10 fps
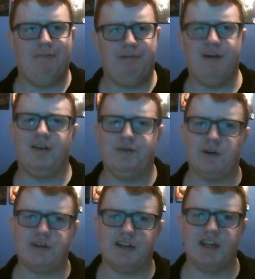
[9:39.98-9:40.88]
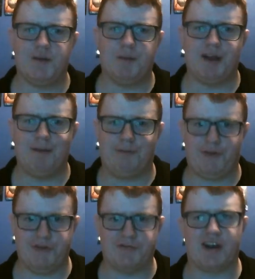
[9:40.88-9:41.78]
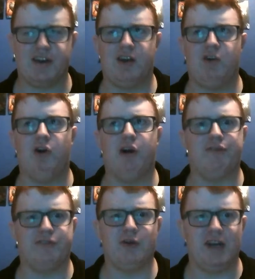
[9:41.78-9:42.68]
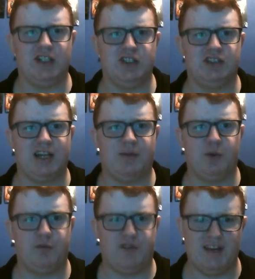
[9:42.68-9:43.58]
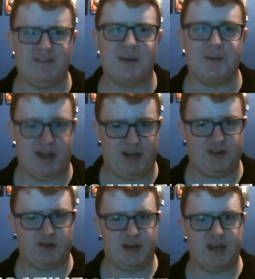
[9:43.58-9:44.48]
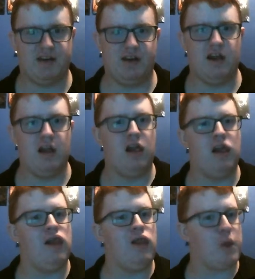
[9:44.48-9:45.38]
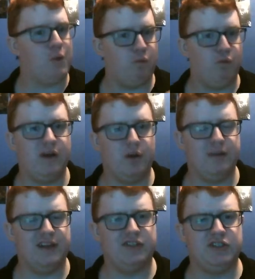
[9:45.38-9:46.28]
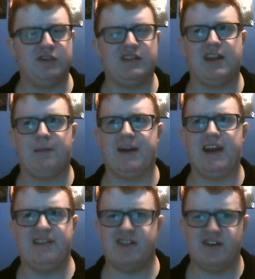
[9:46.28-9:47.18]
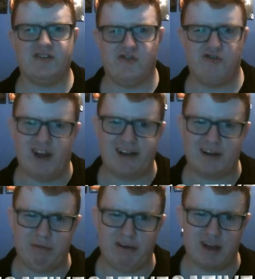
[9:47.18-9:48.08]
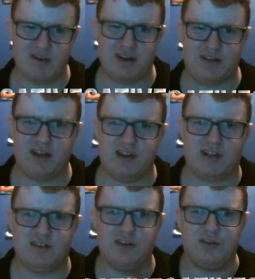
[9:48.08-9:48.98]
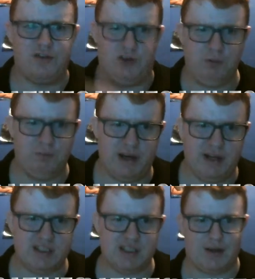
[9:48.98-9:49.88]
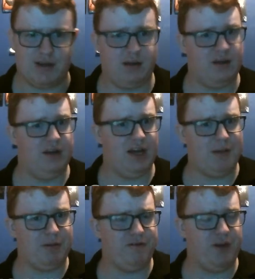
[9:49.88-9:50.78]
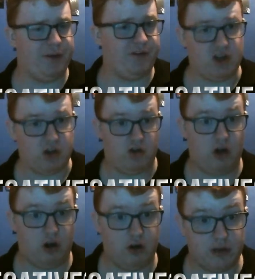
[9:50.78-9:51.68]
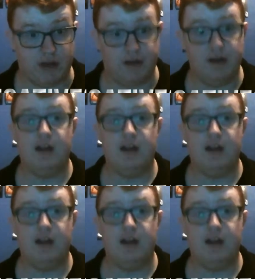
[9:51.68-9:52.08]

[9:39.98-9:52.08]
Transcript: But unfortunately, this one's not perfect, and there are a few issues that do prevent me my 8th grade. One of the issues is that the pace does drag in a couple of areas, not like too much. I mean, films are very long, and